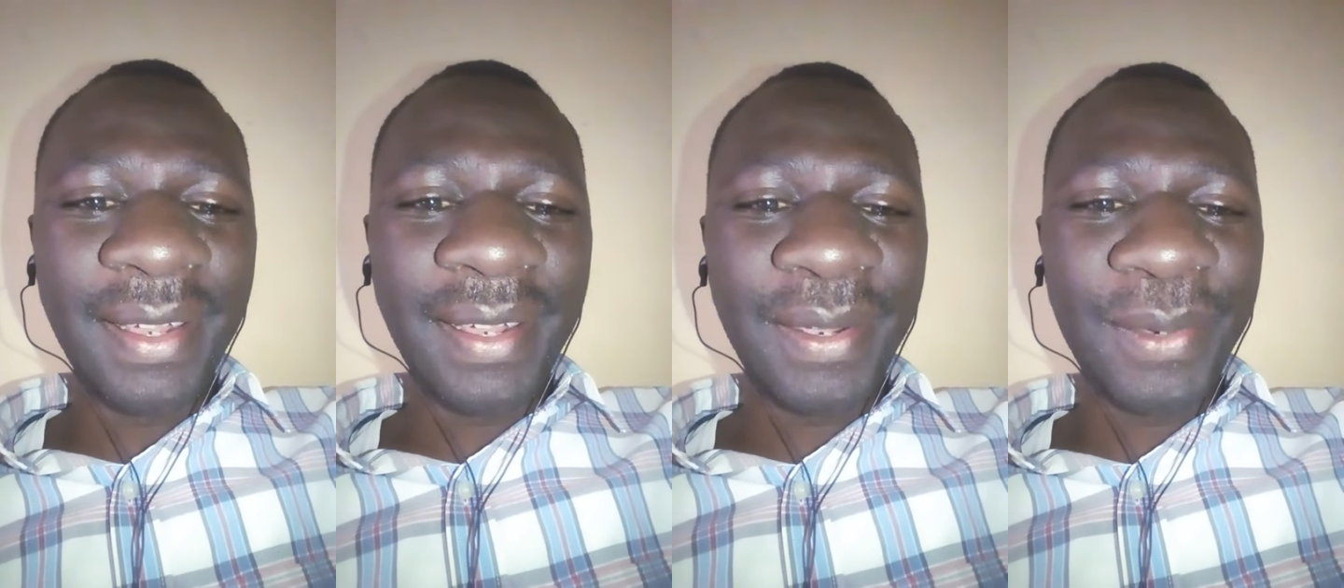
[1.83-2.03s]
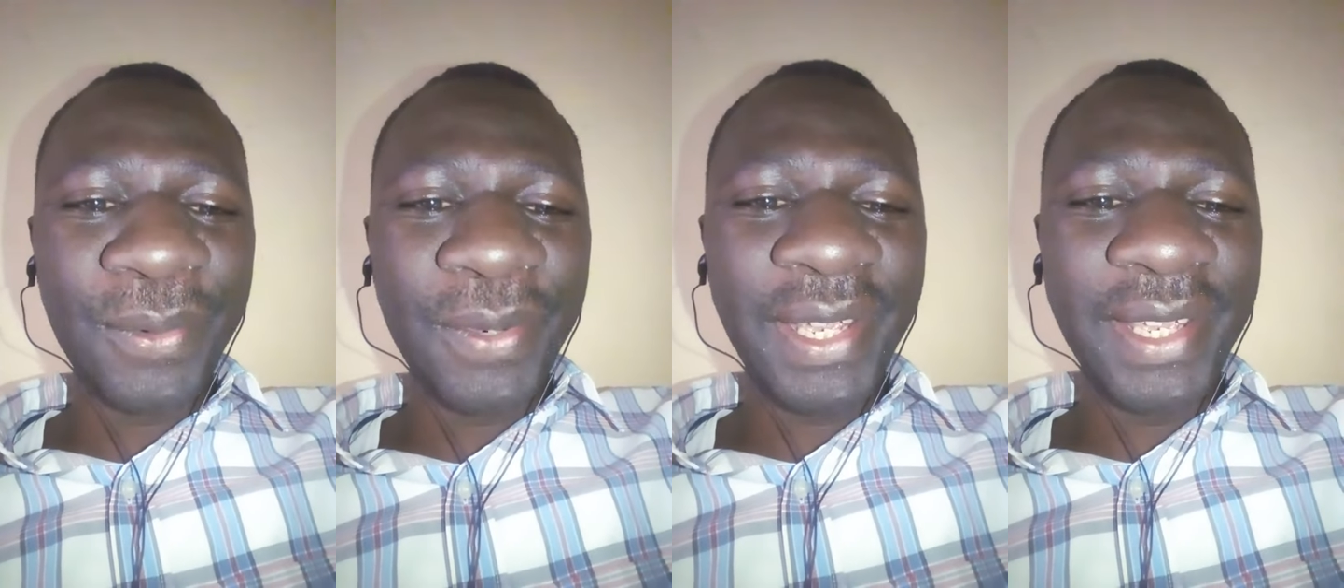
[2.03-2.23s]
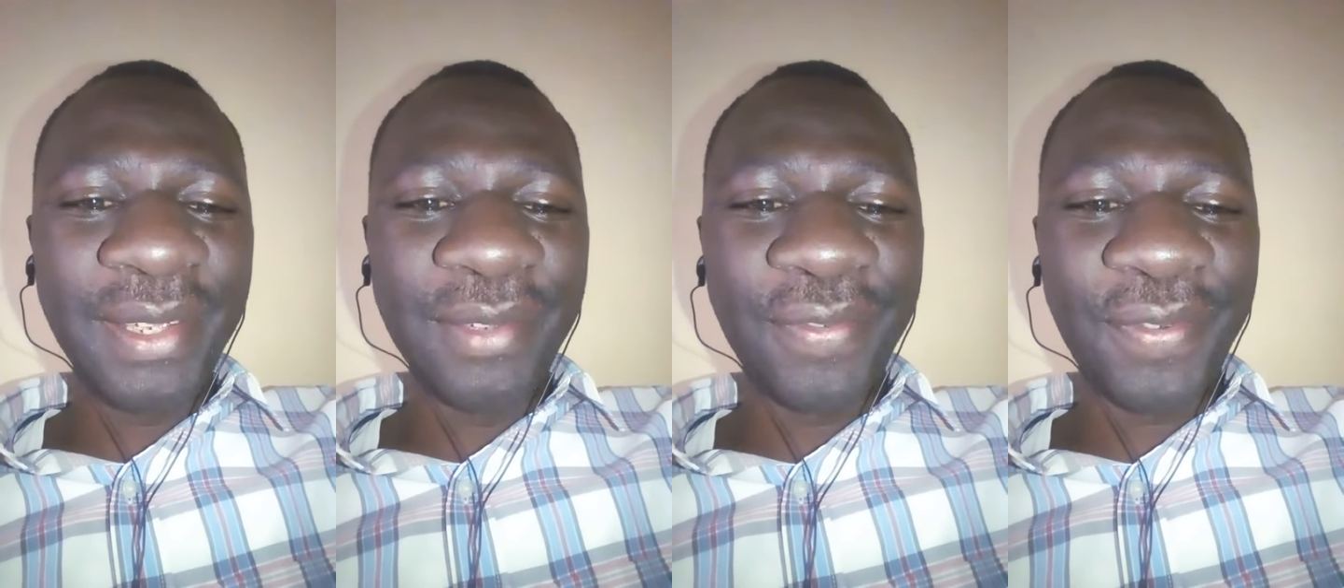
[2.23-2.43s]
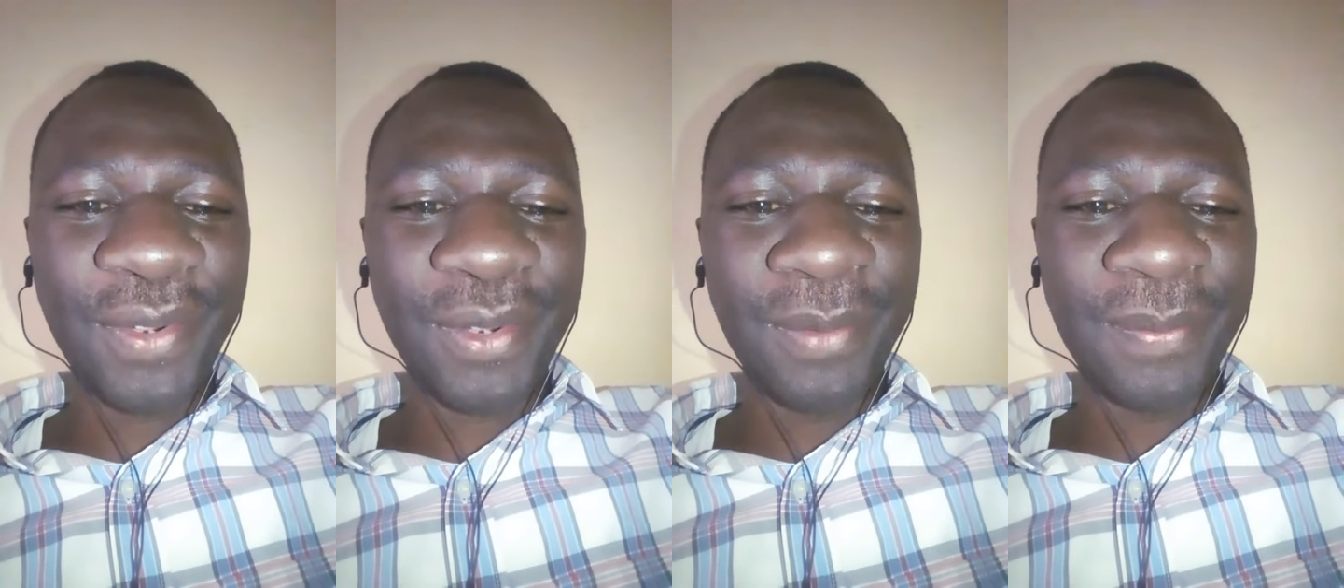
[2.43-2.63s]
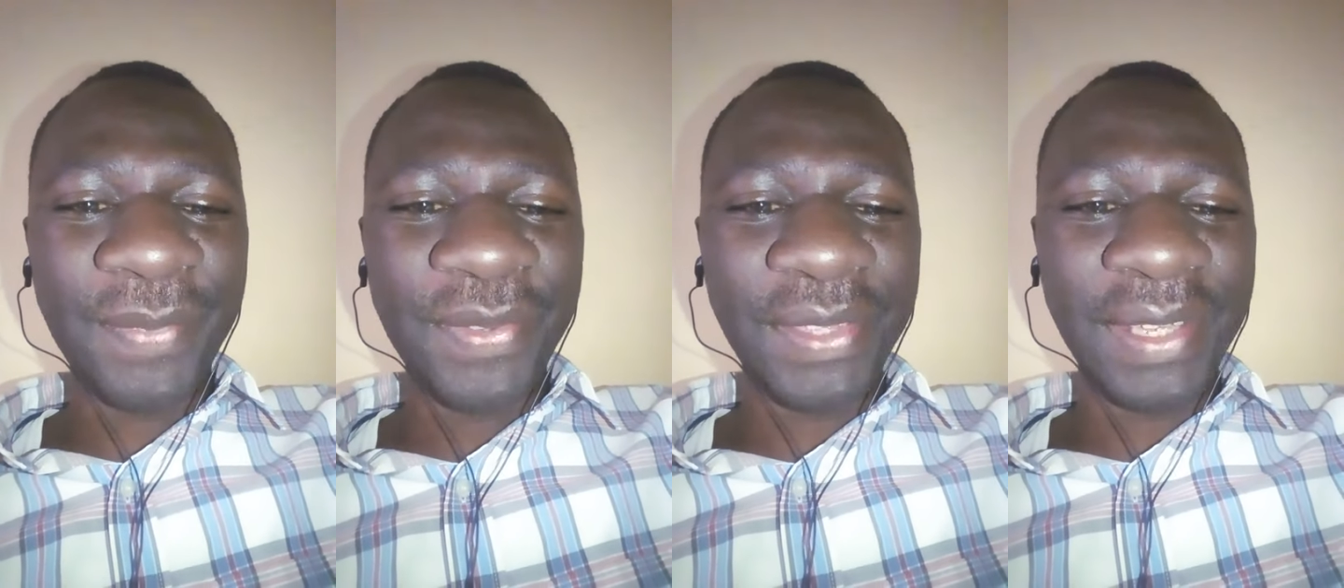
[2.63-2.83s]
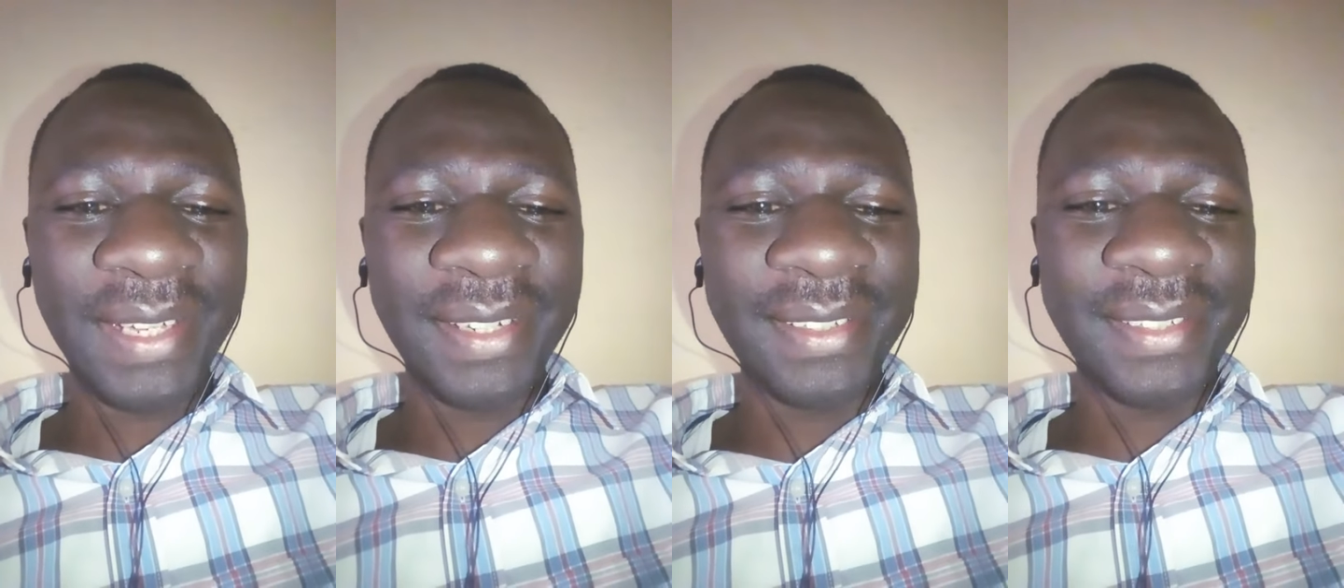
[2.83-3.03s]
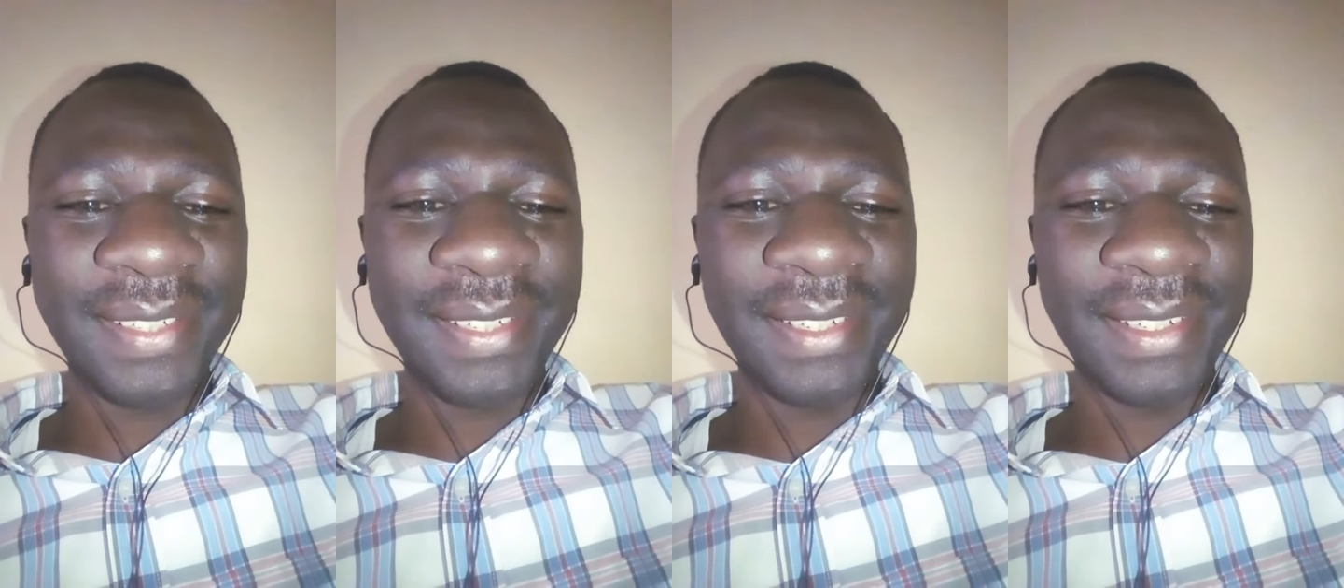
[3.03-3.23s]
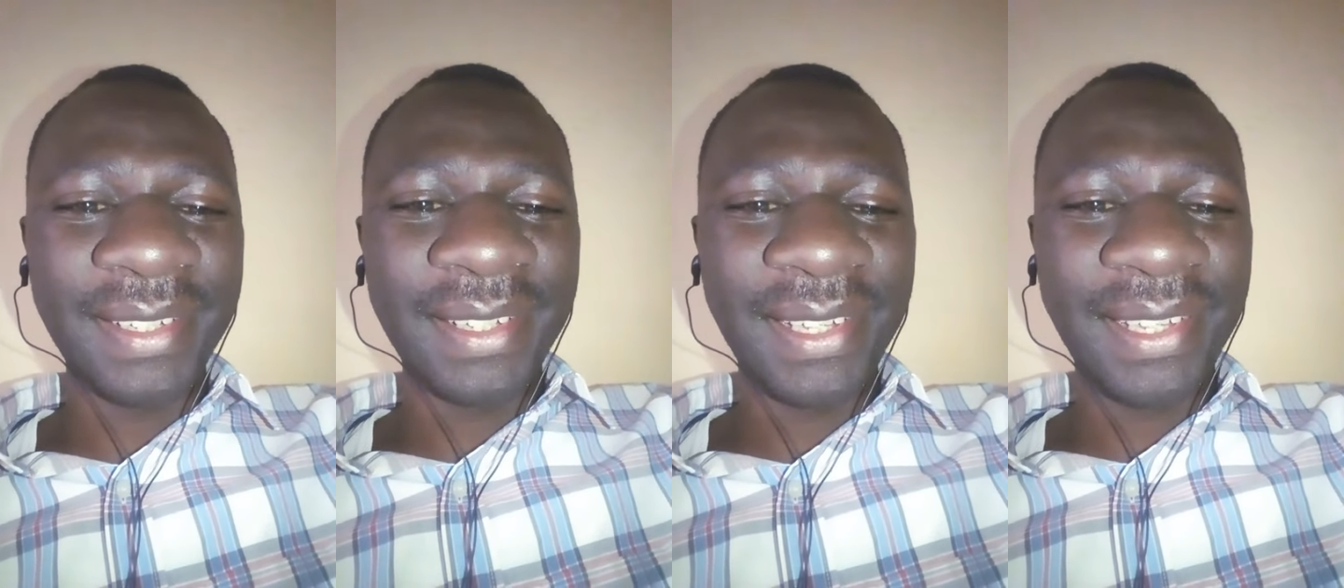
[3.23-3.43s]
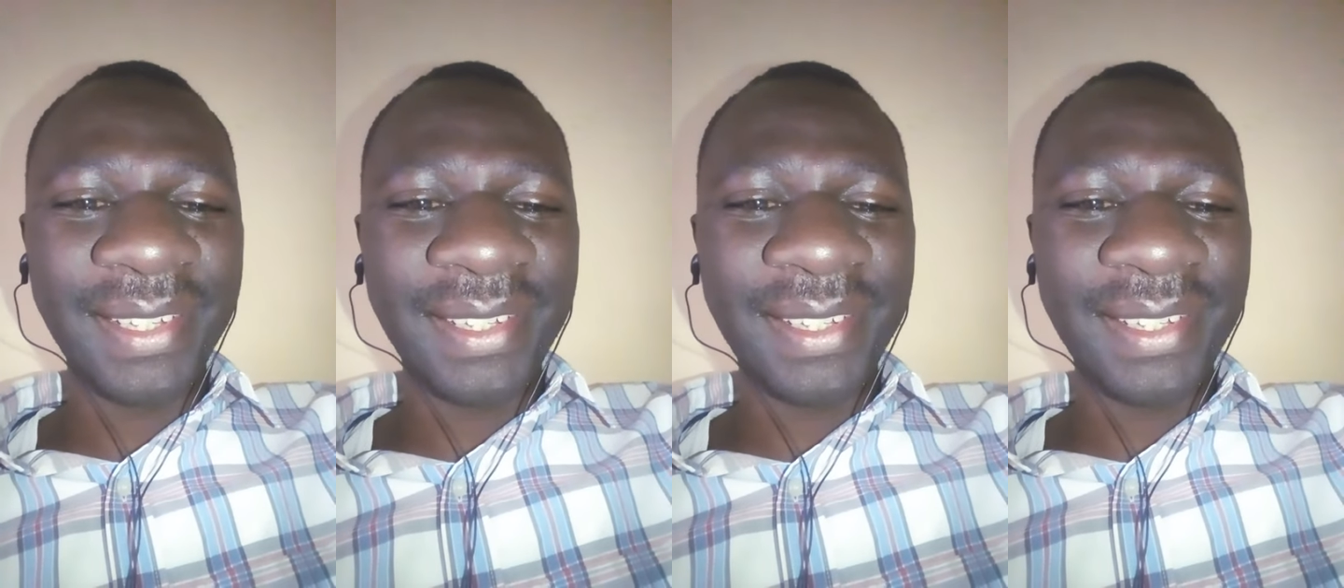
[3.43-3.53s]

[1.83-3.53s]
away from that, uh,